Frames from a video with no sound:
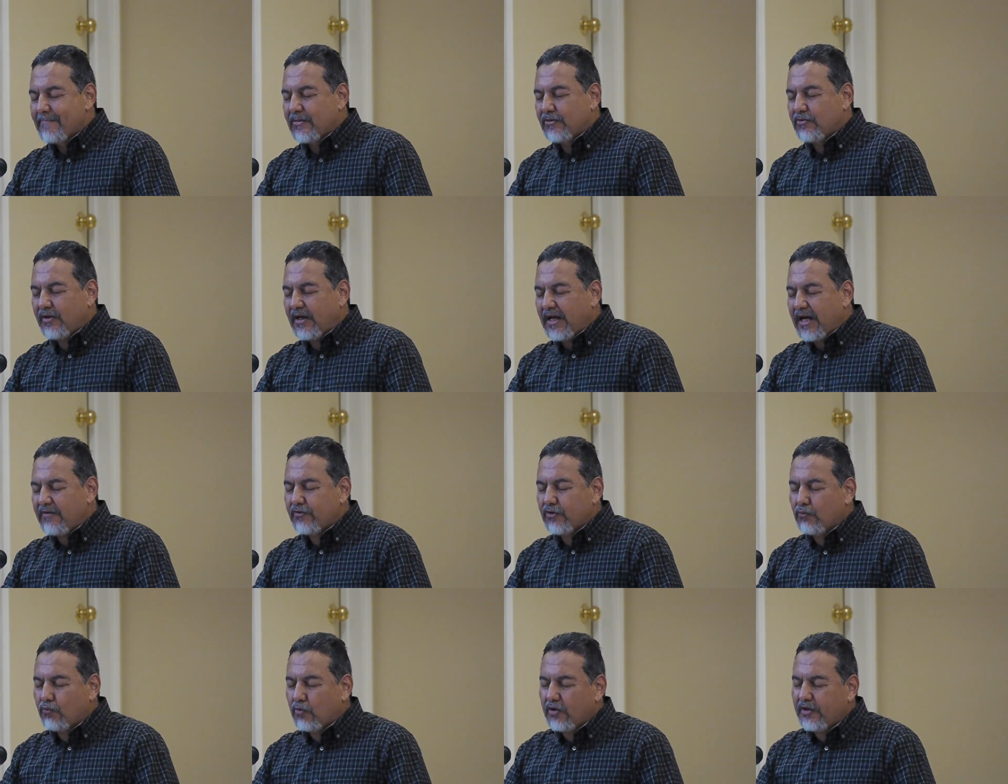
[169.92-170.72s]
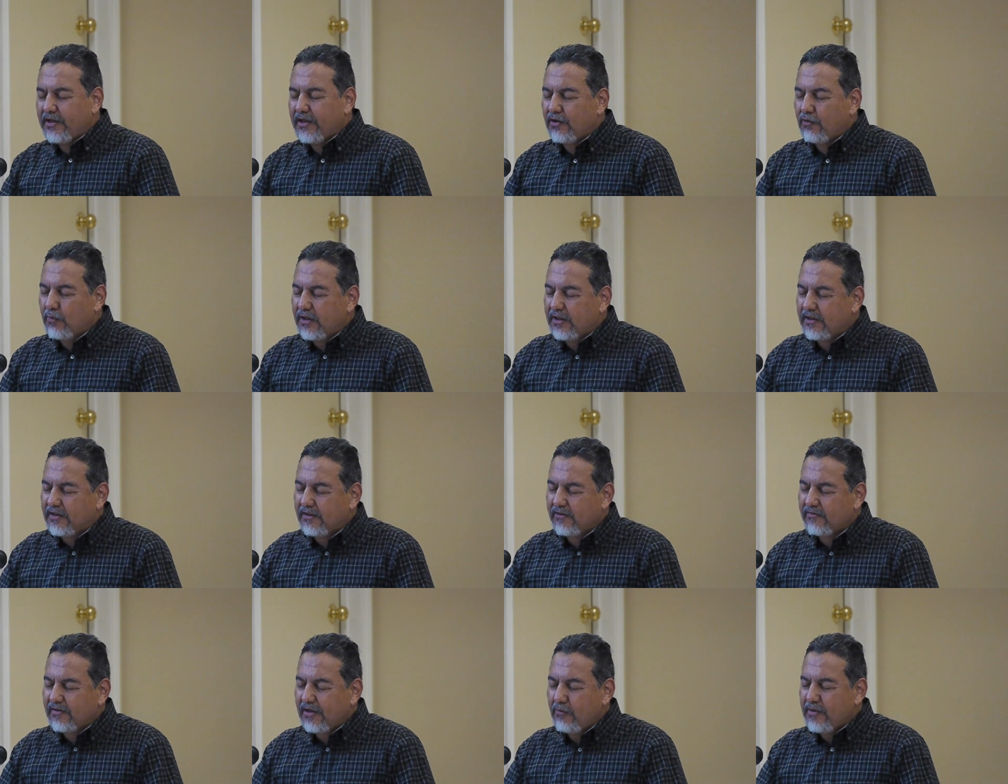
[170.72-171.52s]
to have your word here with
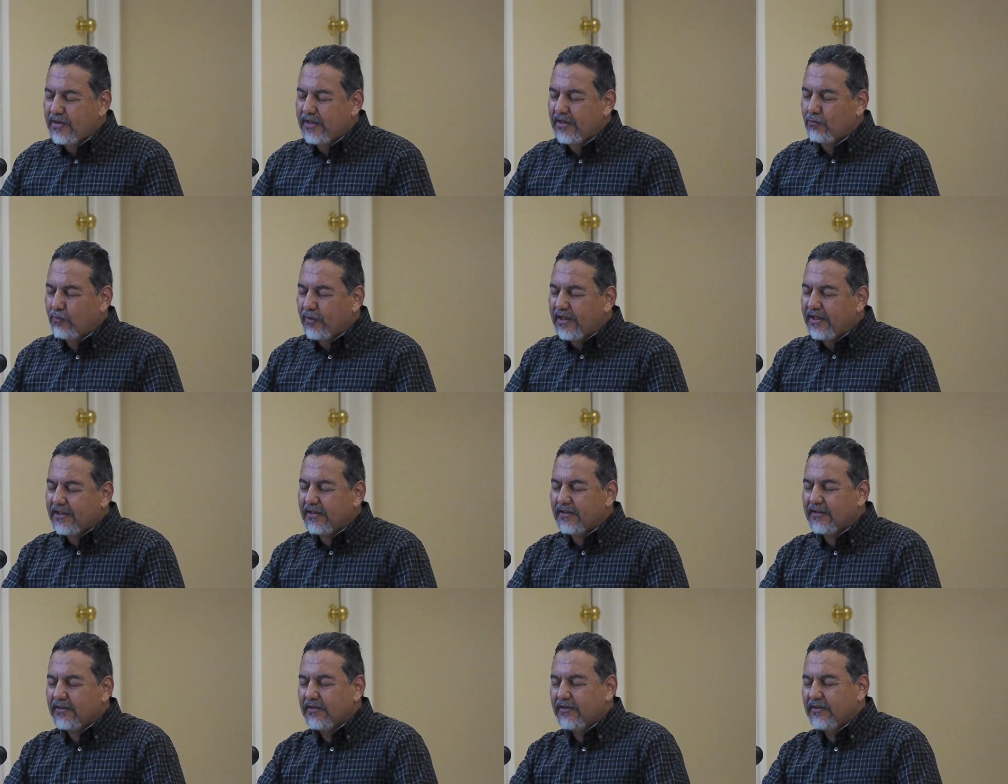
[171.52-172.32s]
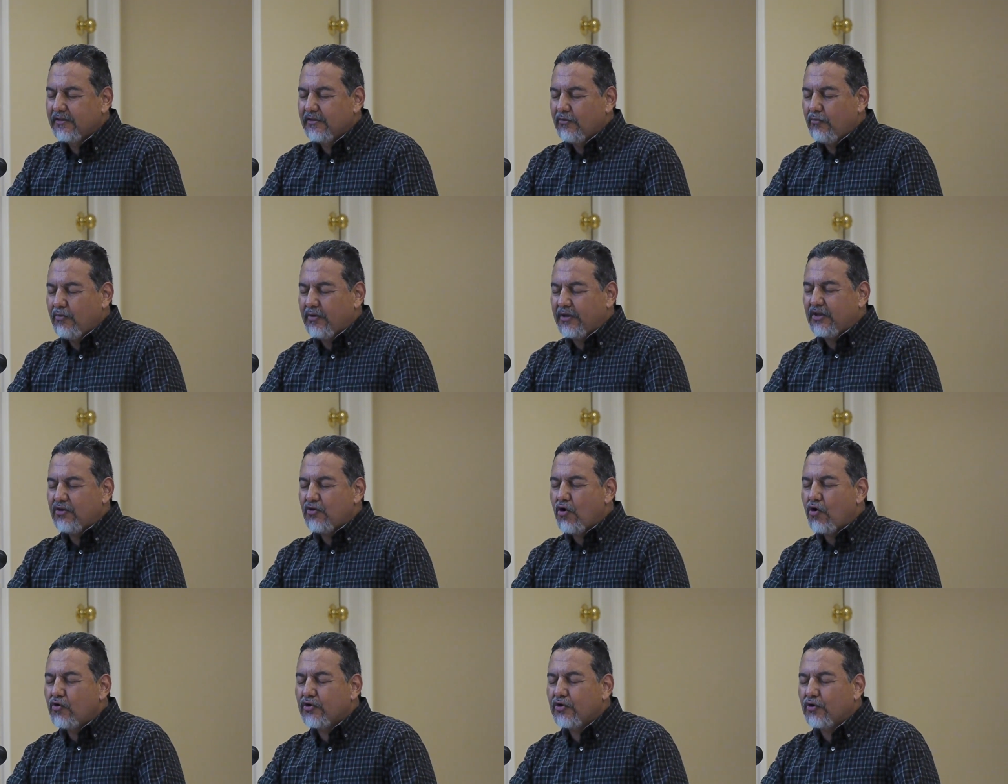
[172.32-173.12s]
us, that we can read it, we can
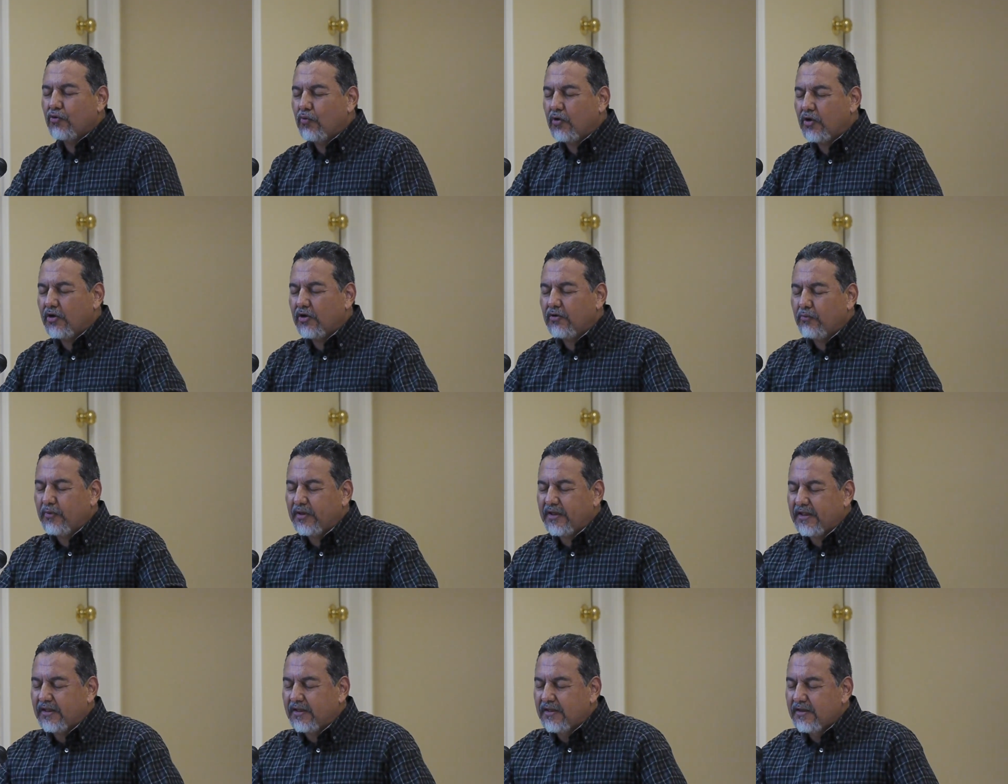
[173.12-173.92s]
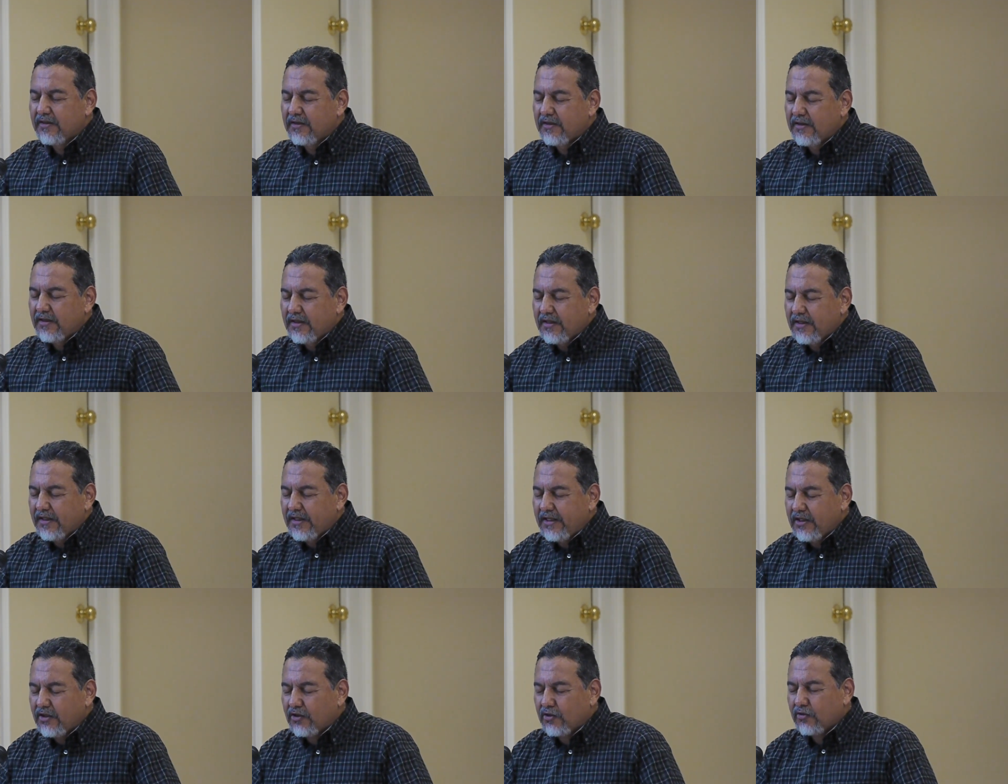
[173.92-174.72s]
know your word, we can
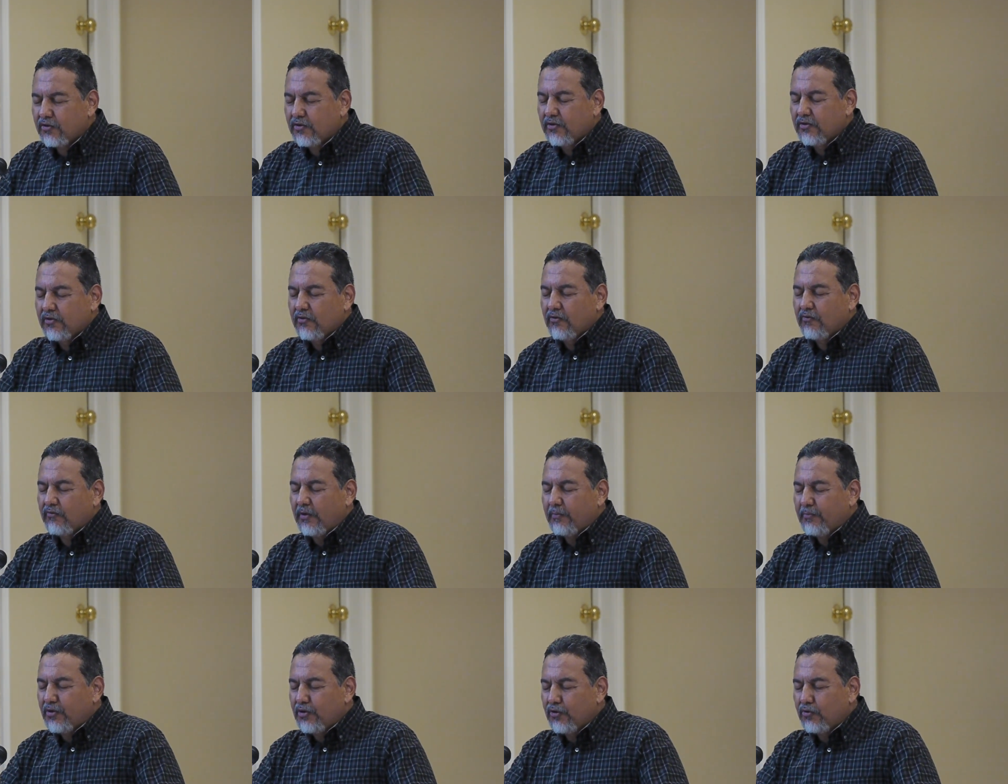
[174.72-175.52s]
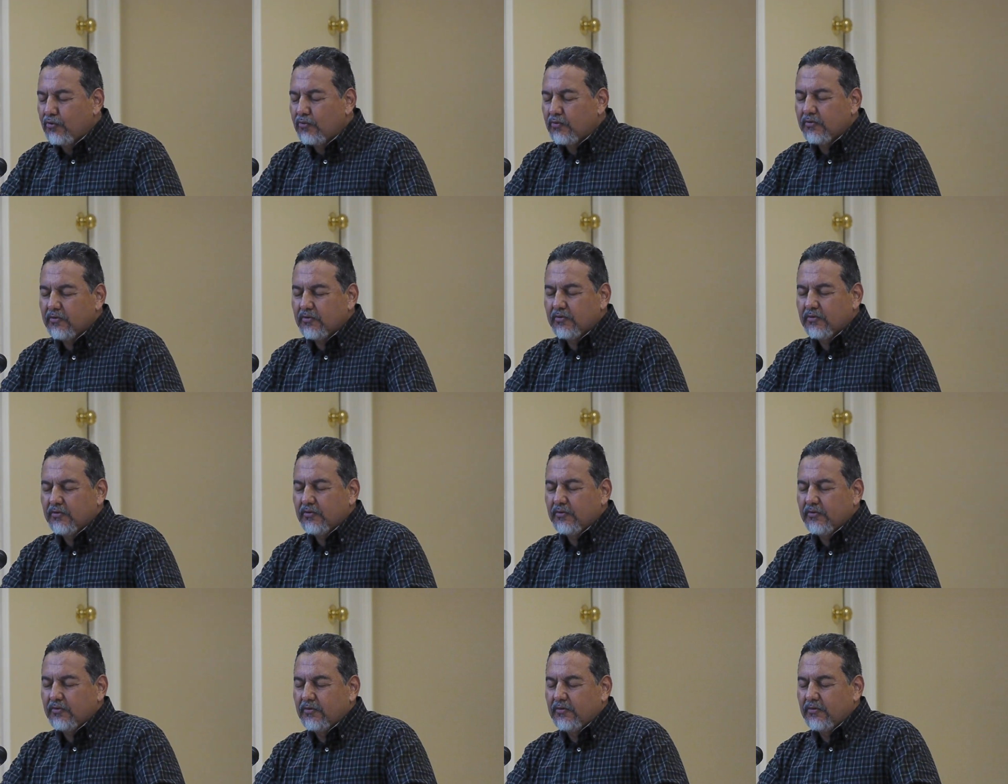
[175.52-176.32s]
hear from you.
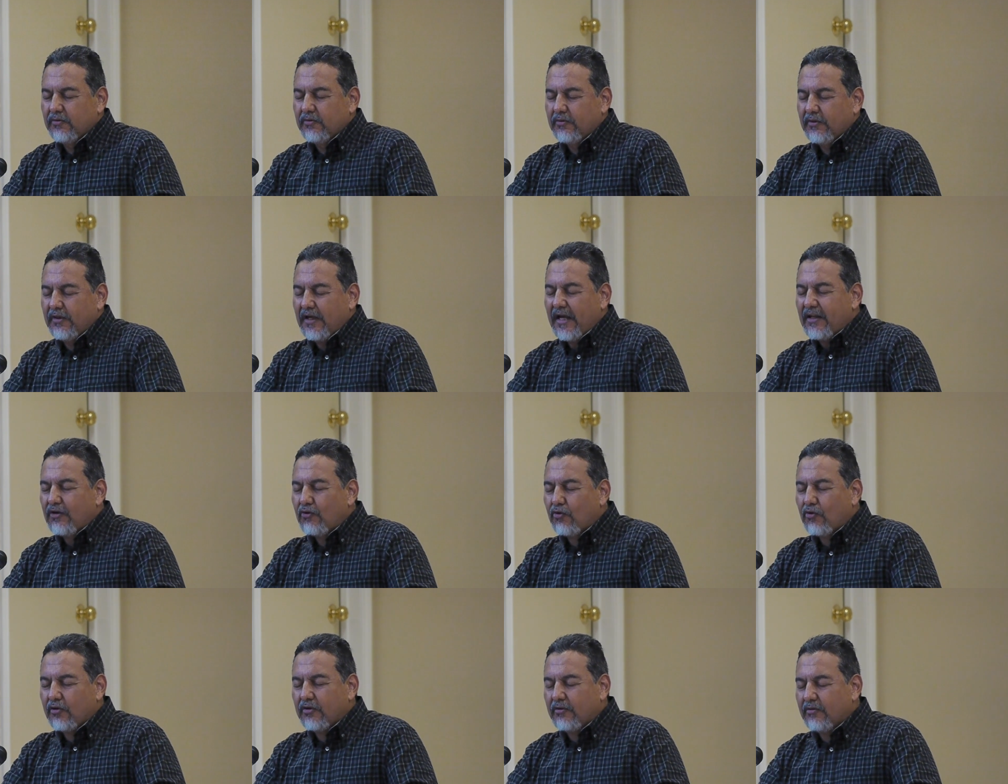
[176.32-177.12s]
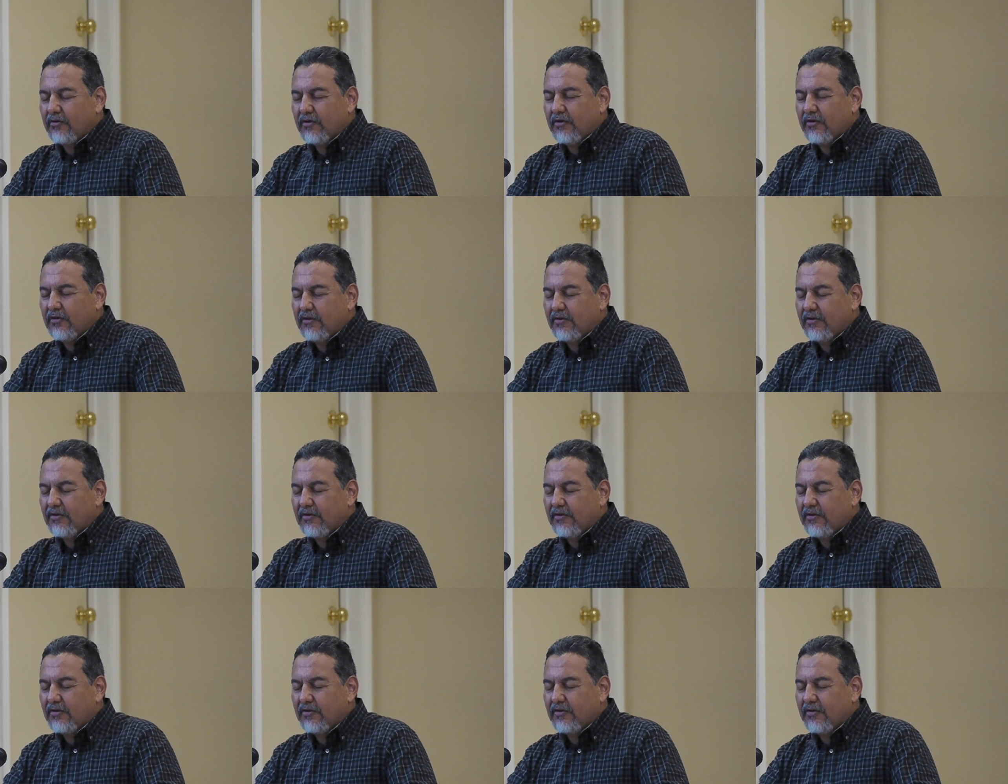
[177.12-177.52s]
And Lord,